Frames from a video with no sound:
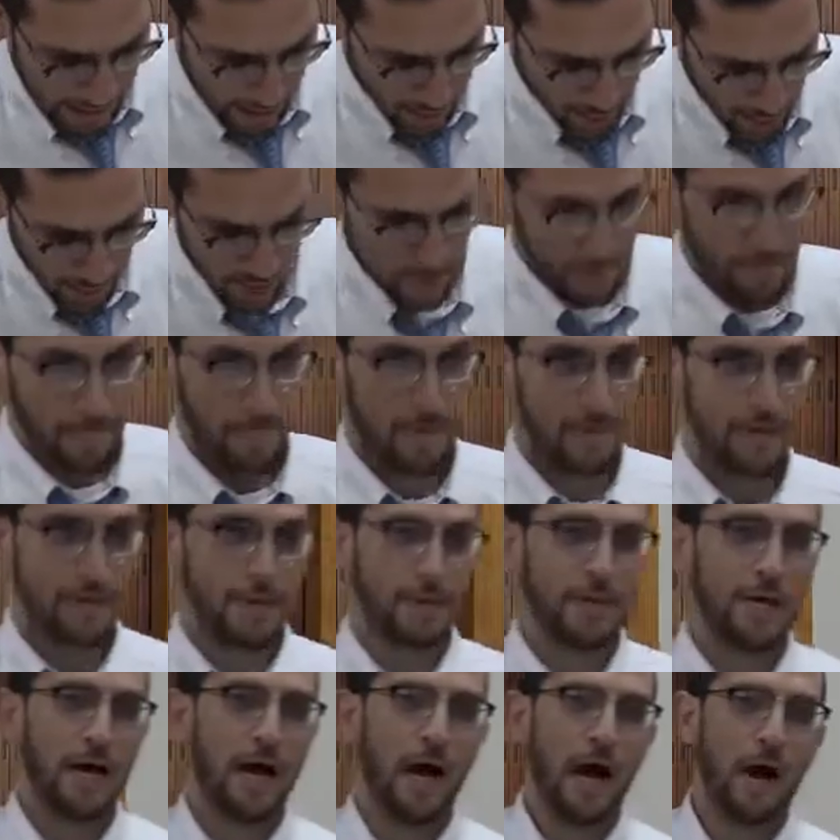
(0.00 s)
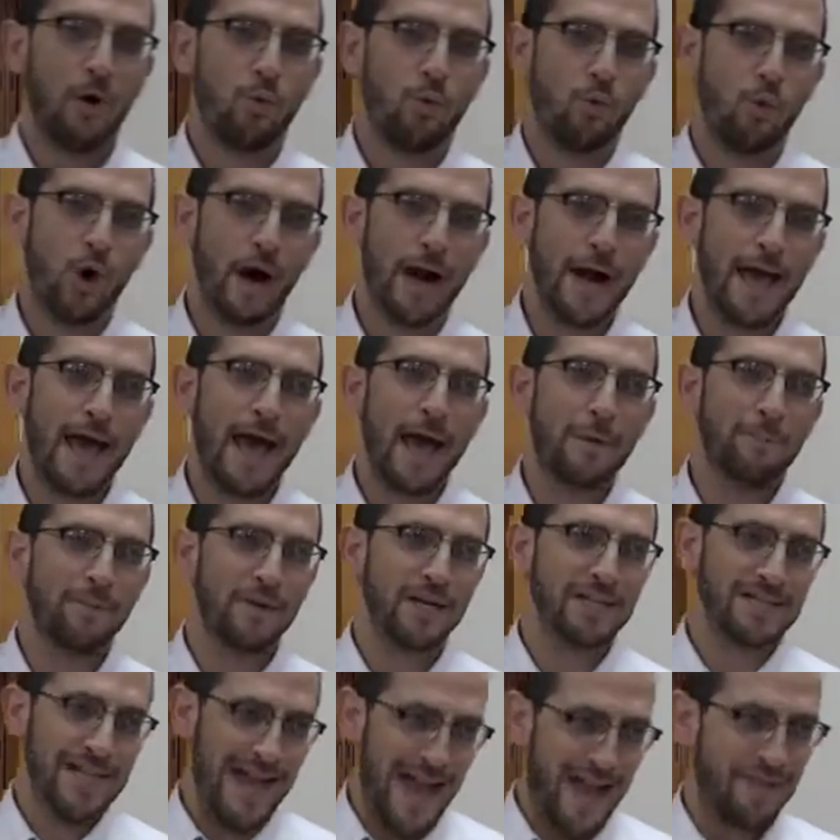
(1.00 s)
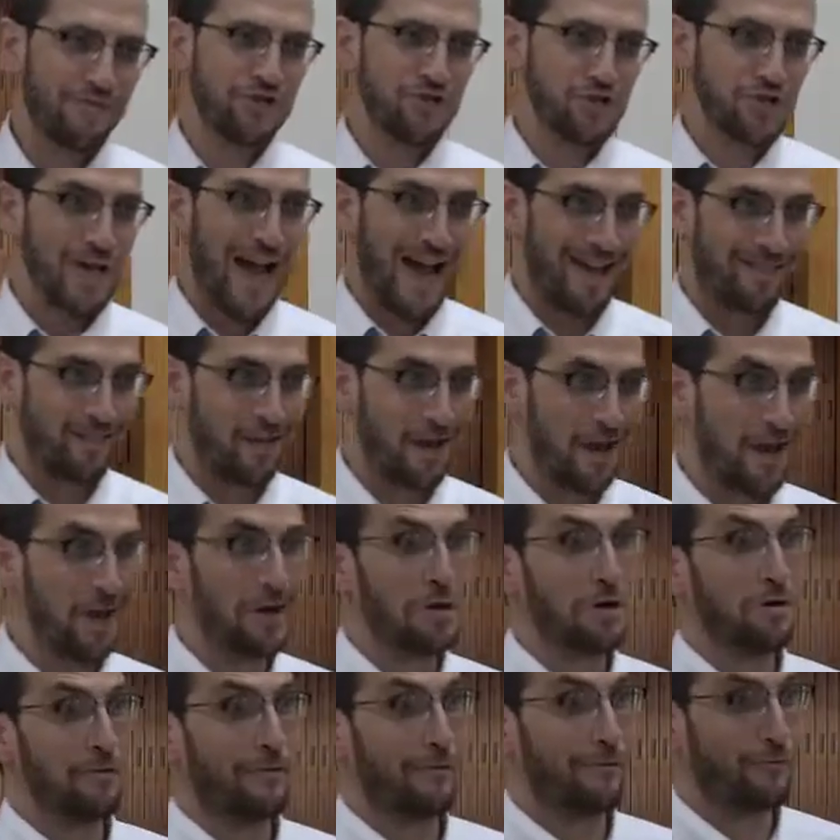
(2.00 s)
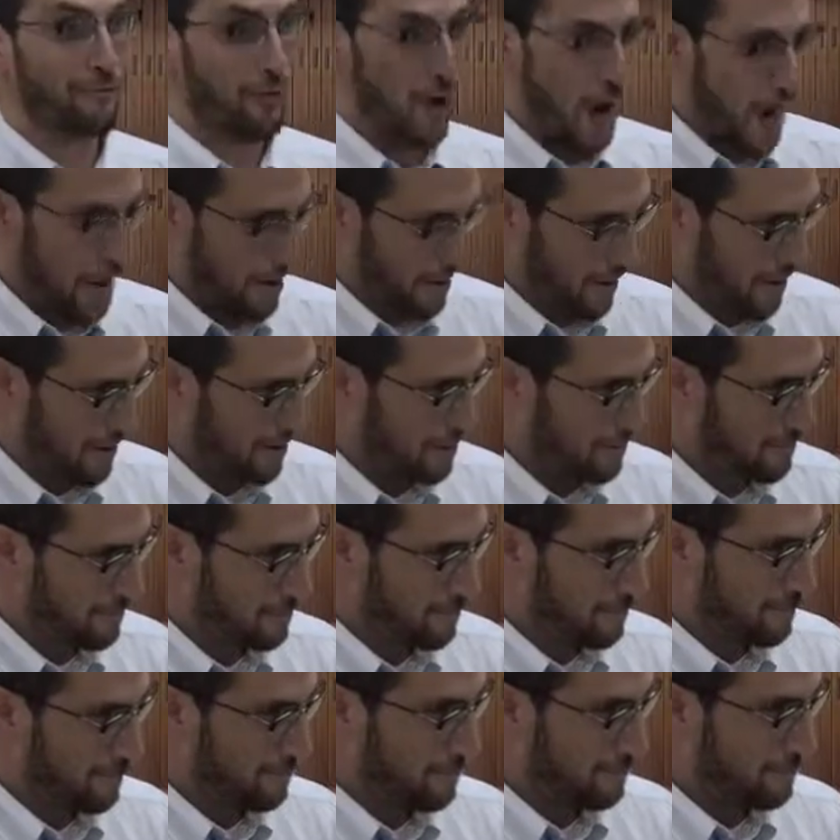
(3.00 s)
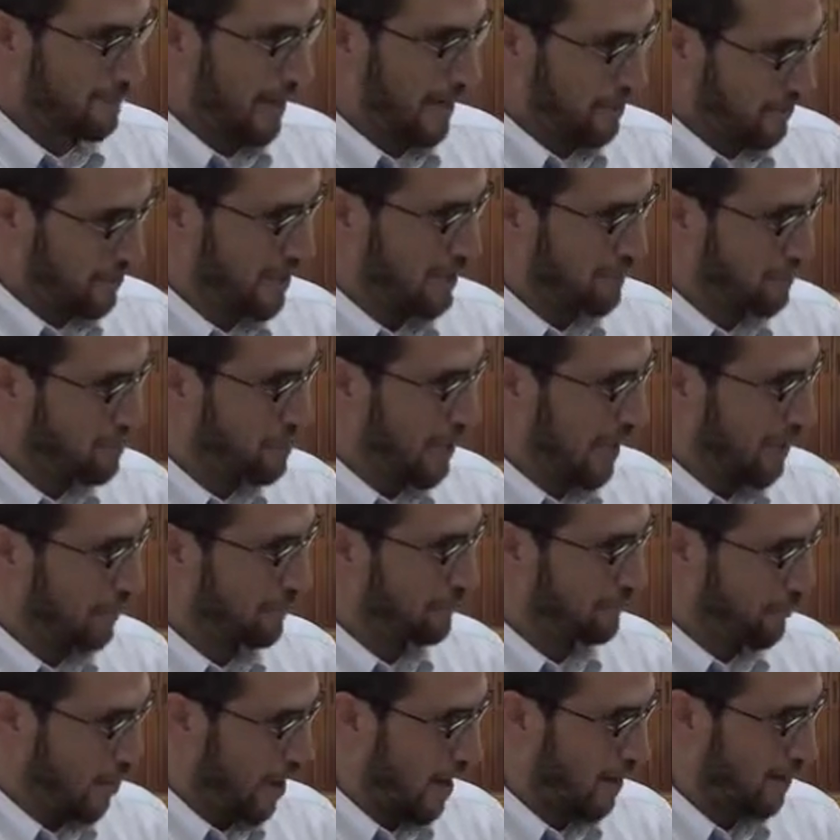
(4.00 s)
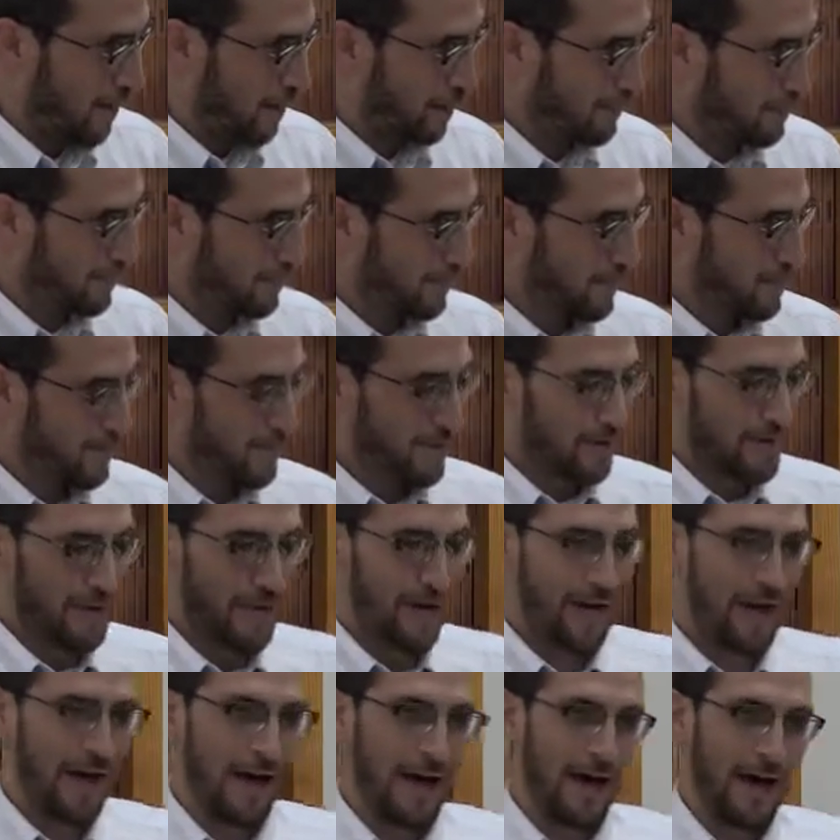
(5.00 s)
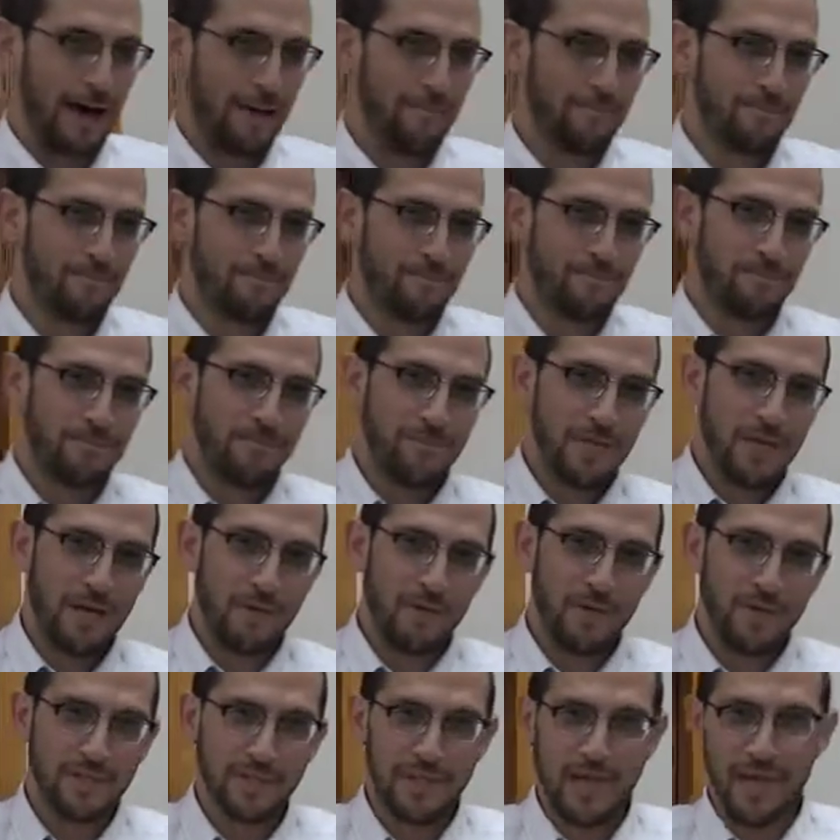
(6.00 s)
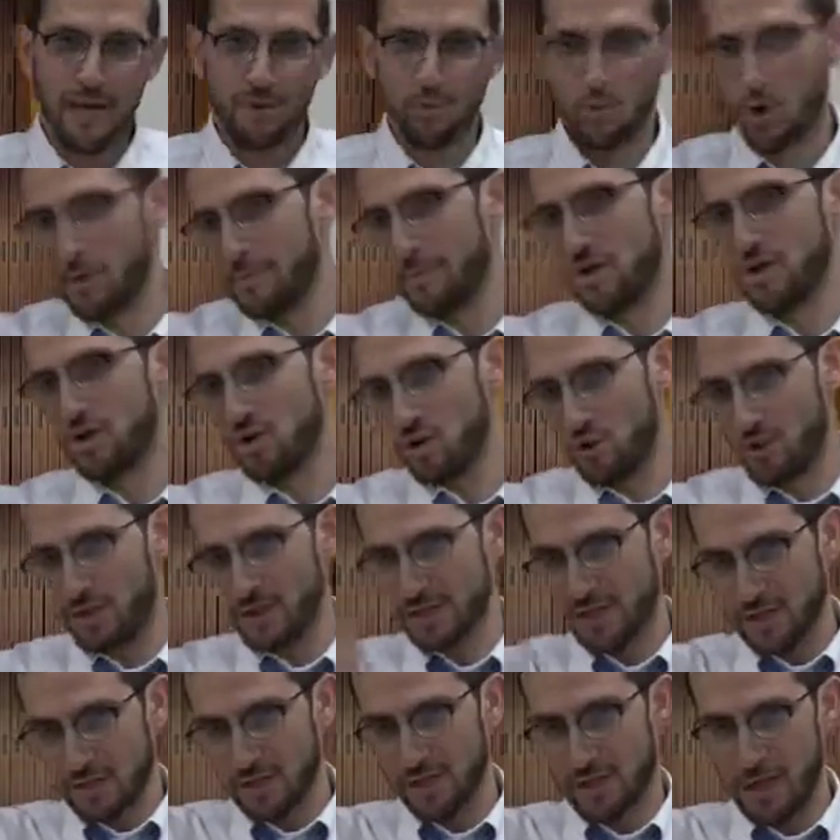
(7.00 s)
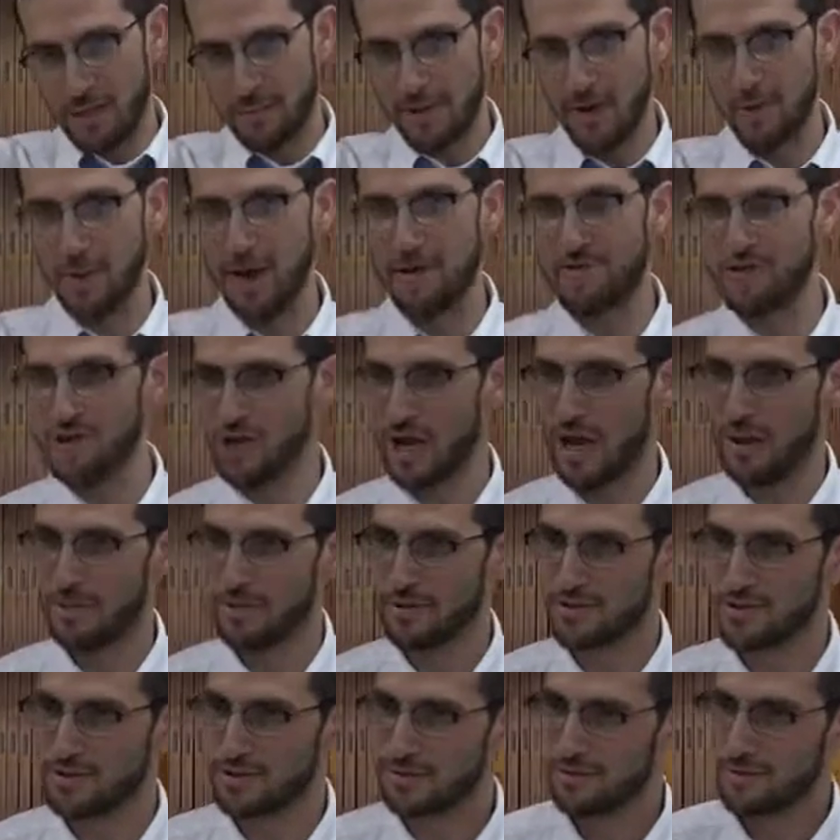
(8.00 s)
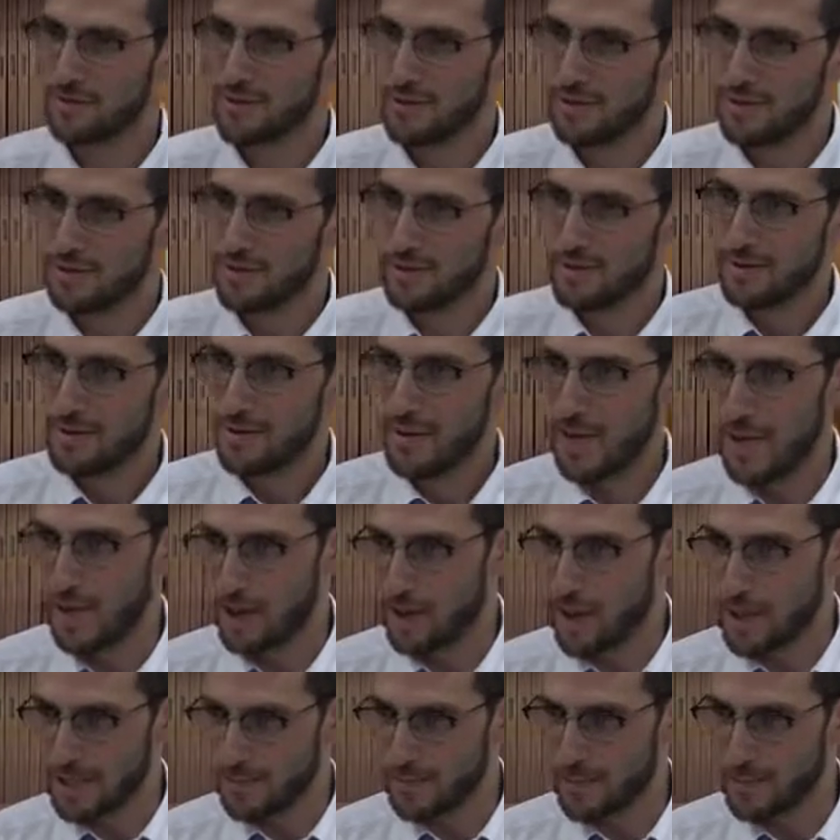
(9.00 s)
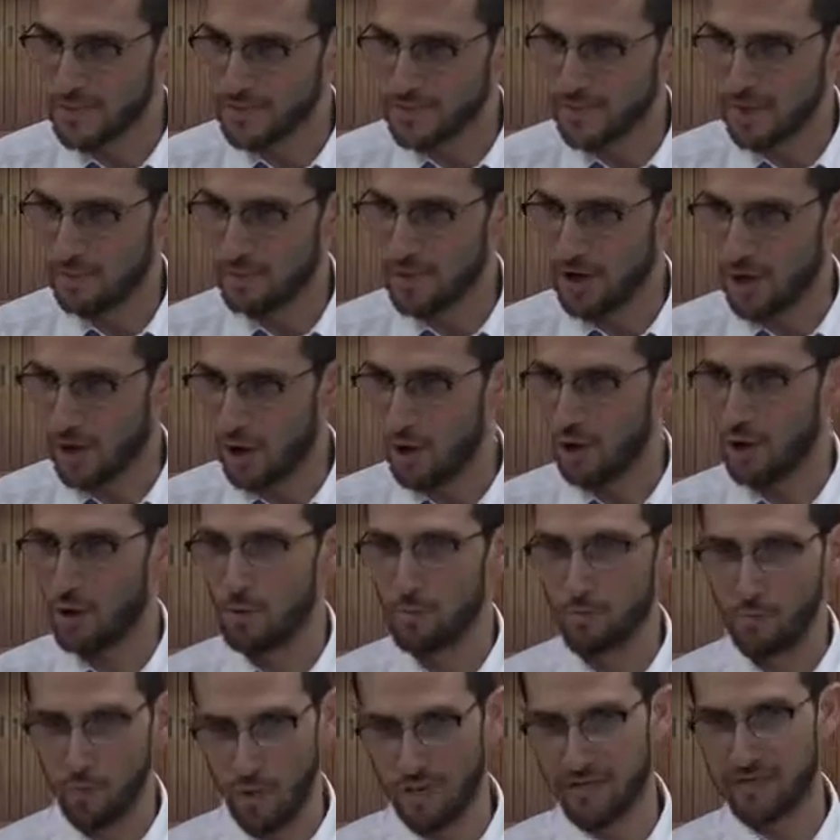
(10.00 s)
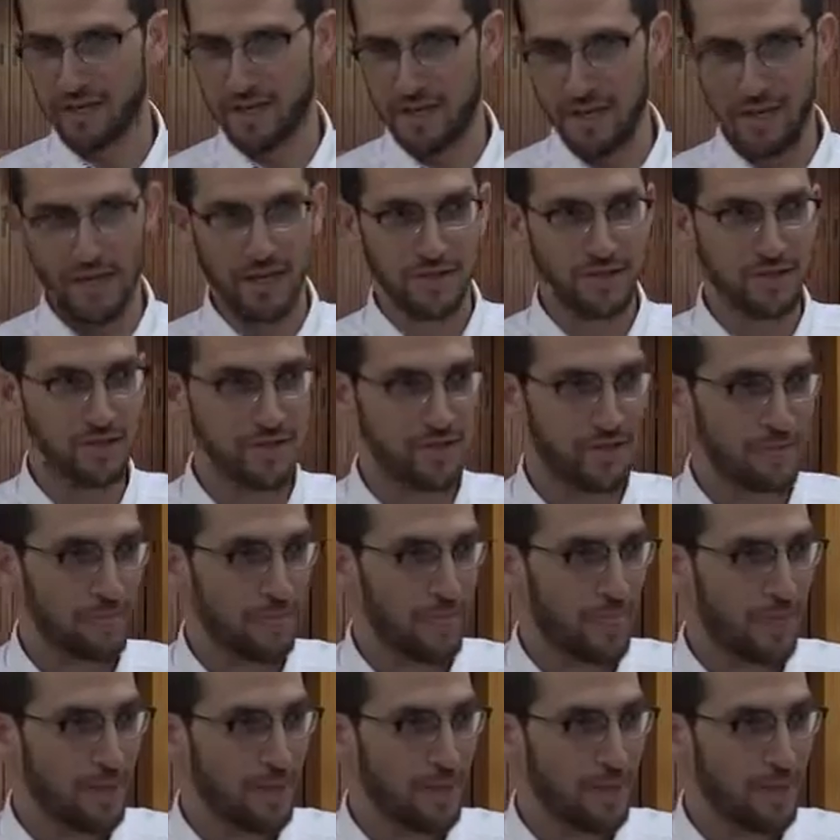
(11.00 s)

Good. What happens? I had the shaila Friday. I just had the shaila Friday. There was a woman who was going to be away for Shabbos, and her husband was going to be home with the kids.